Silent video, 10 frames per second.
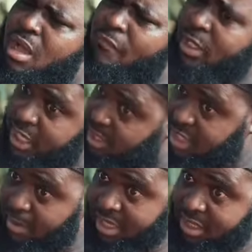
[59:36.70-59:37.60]
I've been
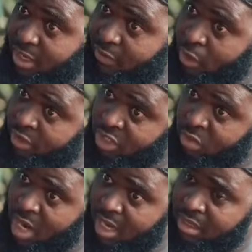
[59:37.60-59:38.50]
dating myself all
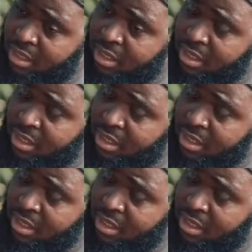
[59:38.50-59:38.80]
this while.